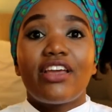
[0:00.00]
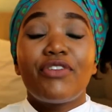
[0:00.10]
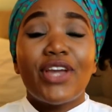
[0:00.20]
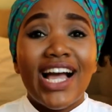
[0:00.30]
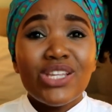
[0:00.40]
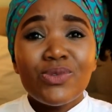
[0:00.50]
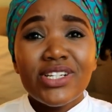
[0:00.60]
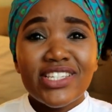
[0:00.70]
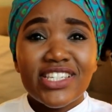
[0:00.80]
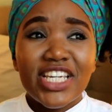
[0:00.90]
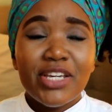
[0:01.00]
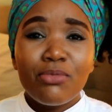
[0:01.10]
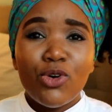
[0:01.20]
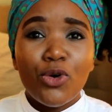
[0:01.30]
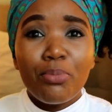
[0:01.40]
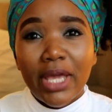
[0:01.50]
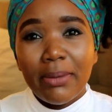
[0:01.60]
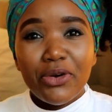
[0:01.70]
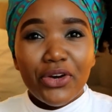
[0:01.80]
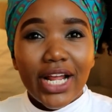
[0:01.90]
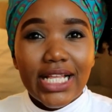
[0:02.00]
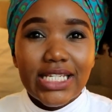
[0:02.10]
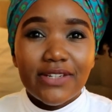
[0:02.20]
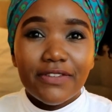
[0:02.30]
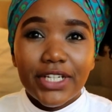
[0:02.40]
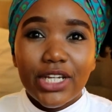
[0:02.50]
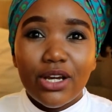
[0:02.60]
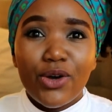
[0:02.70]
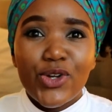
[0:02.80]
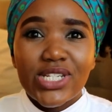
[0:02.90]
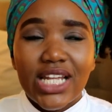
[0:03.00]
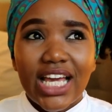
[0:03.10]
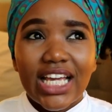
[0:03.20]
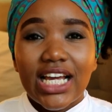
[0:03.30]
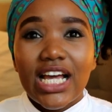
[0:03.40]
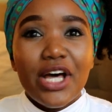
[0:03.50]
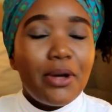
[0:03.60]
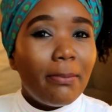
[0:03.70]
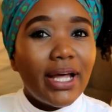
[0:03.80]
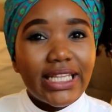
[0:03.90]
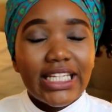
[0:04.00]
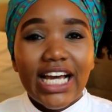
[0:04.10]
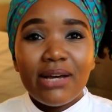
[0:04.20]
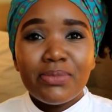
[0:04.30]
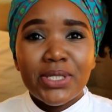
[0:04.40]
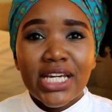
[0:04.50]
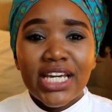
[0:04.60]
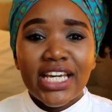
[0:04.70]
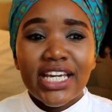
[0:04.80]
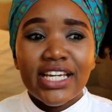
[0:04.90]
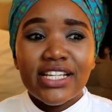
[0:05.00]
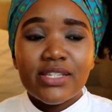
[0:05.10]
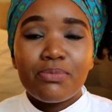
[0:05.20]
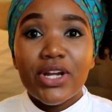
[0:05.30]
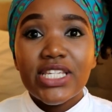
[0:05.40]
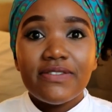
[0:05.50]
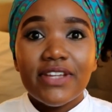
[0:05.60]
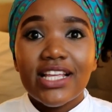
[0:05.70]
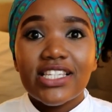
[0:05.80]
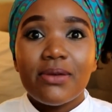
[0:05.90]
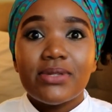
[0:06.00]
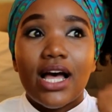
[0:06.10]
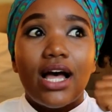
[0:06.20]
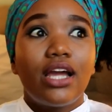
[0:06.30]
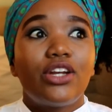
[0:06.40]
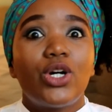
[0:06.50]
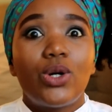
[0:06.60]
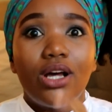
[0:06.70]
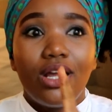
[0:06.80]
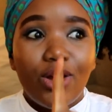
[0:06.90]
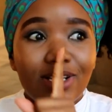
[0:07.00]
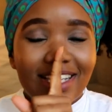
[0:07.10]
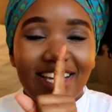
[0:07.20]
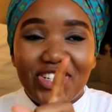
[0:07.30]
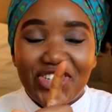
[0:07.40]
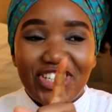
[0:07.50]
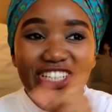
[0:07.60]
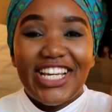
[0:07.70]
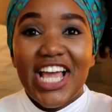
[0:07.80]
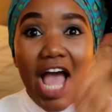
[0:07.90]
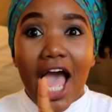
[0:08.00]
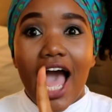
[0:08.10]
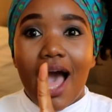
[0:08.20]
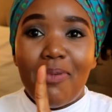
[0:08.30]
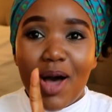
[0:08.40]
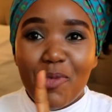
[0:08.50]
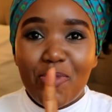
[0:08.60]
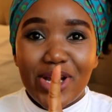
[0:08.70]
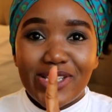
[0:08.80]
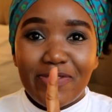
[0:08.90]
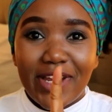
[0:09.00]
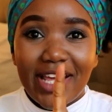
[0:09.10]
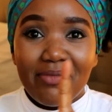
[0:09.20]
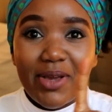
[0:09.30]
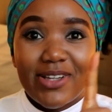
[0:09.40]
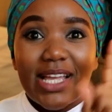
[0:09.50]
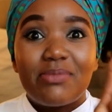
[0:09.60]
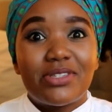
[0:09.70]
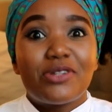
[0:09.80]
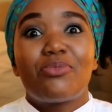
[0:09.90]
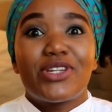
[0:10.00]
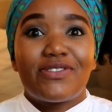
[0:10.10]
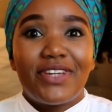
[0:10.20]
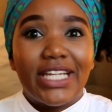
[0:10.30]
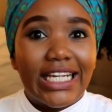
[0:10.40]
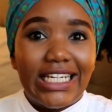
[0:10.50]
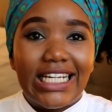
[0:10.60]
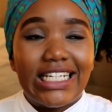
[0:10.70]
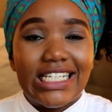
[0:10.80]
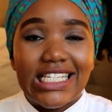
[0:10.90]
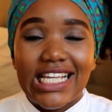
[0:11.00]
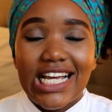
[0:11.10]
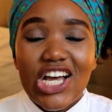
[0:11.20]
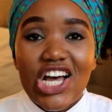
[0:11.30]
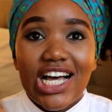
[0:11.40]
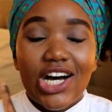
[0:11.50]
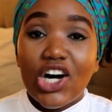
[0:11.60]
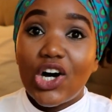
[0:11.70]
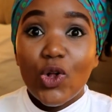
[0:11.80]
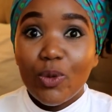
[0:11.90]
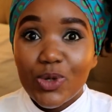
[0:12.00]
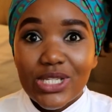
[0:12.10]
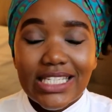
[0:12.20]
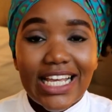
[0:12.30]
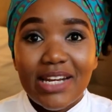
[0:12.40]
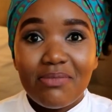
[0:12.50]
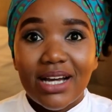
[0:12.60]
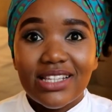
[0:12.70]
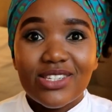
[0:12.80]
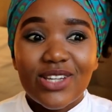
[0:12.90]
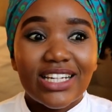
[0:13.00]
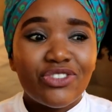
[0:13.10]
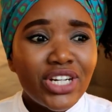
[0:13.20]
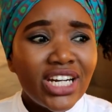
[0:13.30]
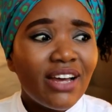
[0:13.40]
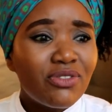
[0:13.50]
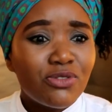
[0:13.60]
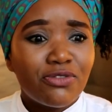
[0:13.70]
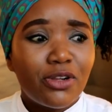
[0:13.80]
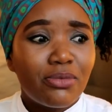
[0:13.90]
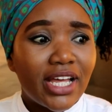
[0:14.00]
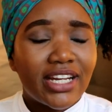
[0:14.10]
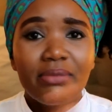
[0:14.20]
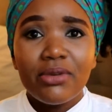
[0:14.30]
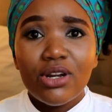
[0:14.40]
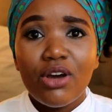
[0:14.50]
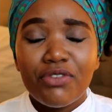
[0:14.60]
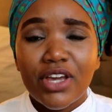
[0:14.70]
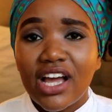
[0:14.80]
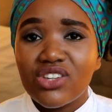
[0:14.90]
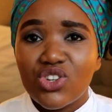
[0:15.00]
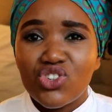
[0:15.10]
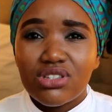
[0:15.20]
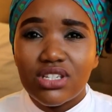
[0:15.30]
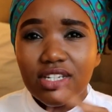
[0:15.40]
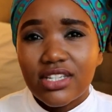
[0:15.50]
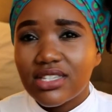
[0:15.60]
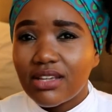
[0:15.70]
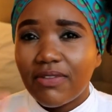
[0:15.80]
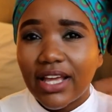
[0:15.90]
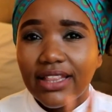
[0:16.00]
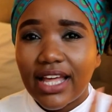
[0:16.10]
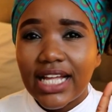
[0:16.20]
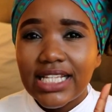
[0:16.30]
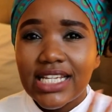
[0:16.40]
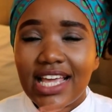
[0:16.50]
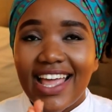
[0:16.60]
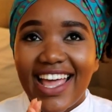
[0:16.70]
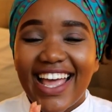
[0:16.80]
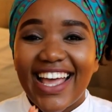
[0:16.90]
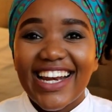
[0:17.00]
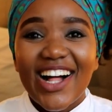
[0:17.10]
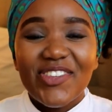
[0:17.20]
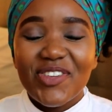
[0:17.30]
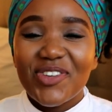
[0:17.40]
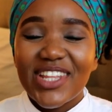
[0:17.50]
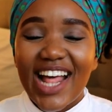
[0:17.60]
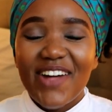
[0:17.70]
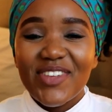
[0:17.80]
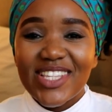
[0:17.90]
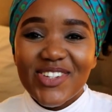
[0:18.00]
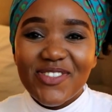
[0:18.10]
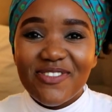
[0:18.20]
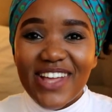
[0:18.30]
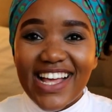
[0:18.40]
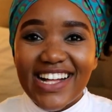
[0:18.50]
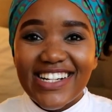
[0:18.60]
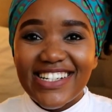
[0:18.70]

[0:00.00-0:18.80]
If you guys want to see more baby related videos like monthly updates, breastfeeding tips, I know a lot actually about breastfeeding because I'm still breastfeeding in Nandi's almost 10 months. So I'd really love to film that. Let me know if you guys are interested in stuff like that and I'll be more than happy to film.